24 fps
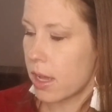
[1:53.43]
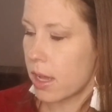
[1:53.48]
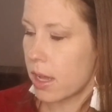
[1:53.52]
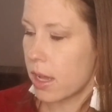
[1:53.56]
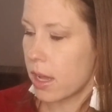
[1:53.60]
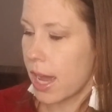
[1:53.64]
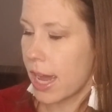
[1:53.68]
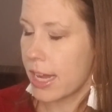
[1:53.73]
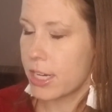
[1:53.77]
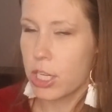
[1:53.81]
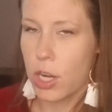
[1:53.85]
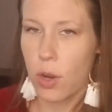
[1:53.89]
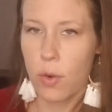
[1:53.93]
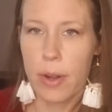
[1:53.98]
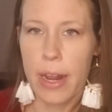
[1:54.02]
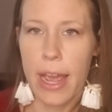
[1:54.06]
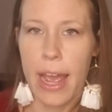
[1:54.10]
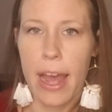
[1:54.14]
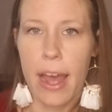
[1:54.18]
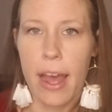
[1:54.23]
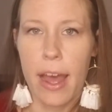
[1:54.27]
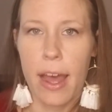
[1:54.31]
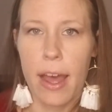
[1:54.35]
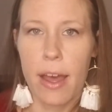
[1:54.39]
I don't
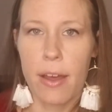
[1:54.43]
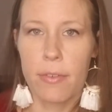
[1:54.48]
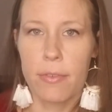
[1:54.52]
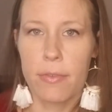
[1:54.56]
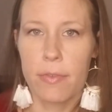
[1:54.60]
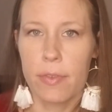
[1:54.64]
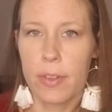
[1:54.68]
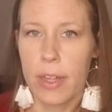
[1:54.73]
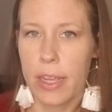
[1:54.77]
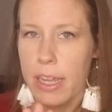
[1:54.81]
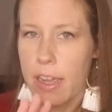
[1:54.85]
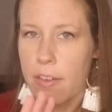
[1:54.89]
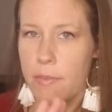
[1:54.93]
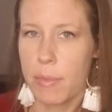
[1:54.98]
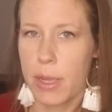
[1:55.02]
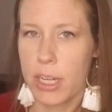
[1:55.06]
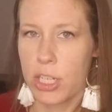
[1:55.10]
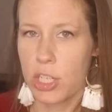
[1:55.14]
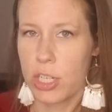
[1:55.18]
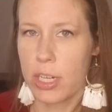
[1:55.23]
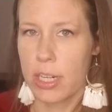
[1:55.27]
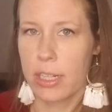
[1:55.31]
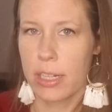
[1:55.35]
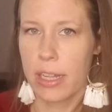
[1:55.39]
have, like I've
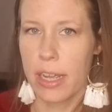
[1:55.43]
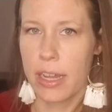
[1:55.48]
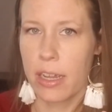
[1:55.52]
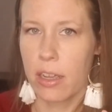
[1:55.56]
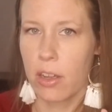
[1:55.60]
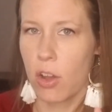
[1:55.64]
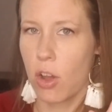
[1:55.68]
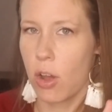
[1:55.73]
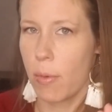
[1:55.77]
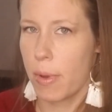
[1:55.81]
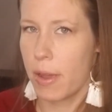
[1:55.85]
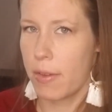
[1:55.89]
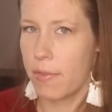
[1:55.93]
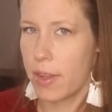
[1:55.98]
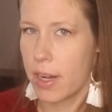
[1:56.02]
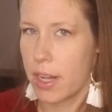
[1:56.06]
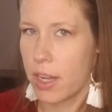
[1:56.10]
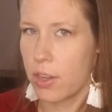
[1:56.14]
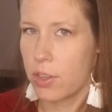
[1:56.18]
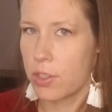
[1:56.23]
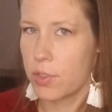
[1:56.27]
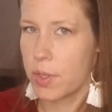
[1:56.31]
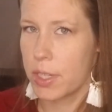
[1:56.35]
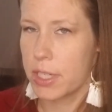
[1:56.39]
mentioned in like all my
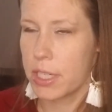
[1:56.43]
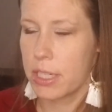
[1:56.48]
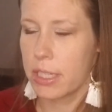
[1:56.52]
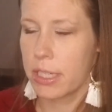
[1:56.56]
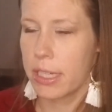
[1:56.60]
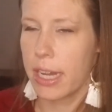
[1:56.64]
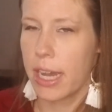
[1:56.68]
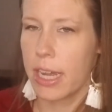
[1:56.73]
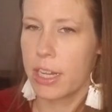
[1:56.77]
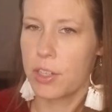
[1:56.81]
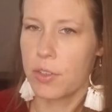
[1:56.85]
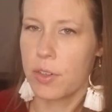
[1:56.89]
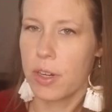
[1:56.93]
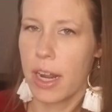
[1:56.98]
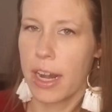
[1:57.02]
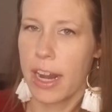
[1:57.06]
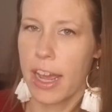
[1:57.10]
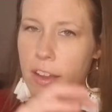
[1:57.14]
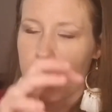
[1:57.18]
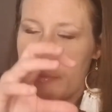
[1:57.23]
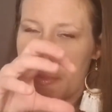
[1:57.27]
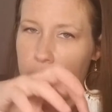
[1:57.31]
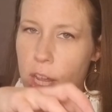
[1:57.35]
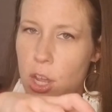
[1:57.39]
videos recently, I do not
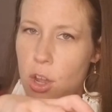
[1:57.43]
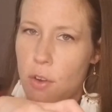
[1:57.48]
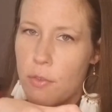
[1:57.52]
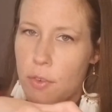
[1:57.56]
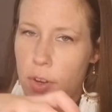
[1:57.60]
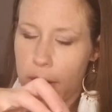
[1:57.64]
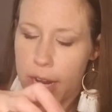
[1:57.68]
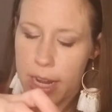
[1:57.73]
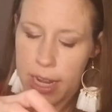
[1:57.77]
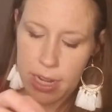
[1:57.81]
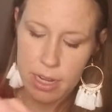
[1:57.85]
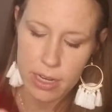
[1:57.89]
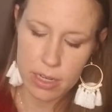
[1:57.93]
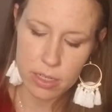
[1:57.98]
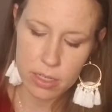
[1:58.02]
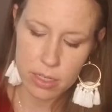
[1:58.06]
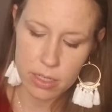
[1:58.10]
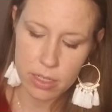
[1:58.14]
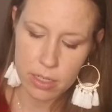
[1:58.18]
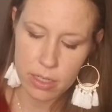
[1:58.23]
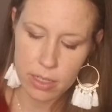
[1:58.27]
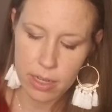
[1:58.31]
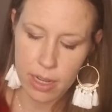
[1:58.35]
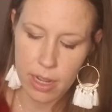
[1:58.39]
have my overhead
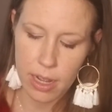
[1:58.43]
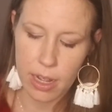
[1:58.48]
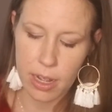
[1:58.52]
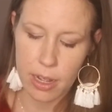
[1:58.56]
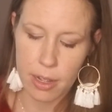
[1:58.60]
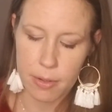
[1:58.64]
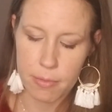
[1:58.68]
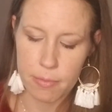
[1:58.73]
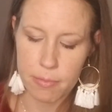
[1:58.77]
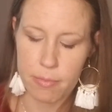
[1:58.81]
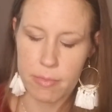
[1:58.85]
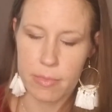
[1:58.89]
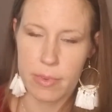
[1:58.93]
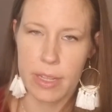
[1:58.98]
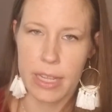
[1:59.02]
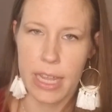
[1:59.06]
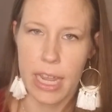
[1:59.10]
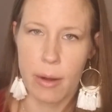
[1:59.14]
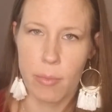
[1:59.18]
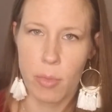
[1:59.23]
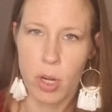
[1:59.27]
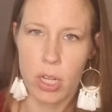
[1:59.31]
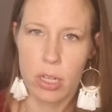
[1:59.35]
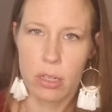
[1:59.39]

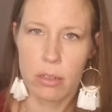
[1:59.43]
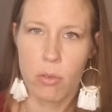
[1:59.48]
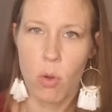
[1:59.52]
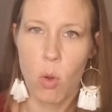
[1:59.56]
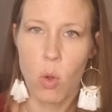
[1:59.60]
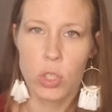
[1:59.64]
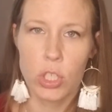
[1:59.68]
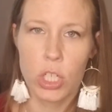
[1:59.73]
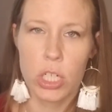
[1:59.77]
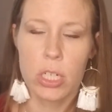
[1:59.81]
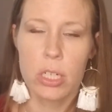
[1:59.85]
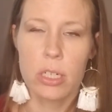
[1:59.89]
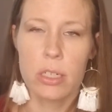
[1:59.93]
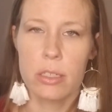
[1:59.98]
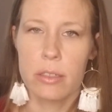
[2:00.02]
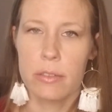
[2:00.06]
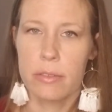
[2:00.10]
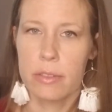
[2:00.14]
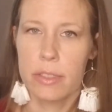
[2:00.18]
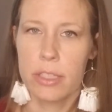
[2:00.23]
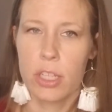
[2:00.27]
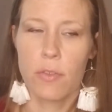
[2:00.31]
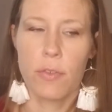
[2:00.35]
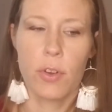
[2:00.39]
camera holder,
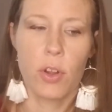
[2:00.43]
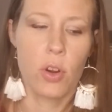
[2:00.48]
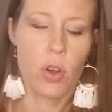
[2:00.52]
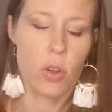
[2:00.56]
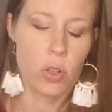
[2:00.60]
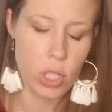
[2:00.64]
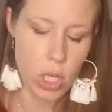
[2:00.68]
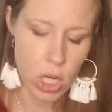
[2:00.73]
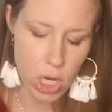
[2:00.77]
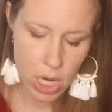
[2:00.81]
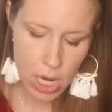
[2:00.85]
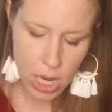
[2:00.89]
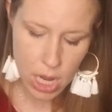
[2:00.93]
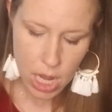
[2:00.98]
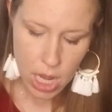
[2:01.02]
cell phone holder.